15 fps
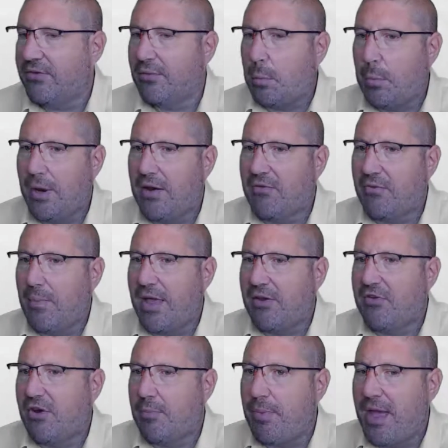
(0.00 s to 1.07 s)
some
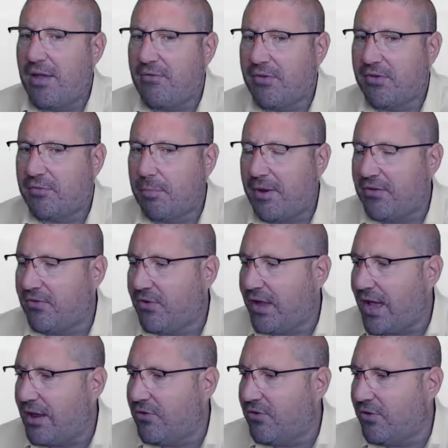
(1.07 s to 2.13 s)
information about the
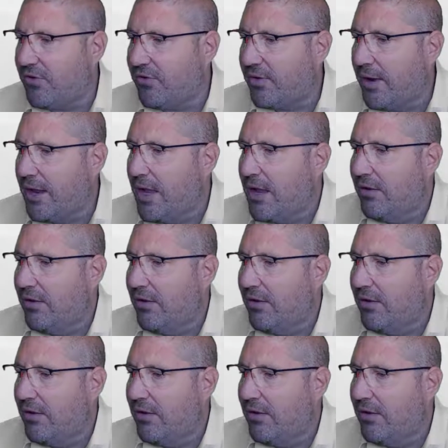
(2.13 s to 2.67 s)
specifications.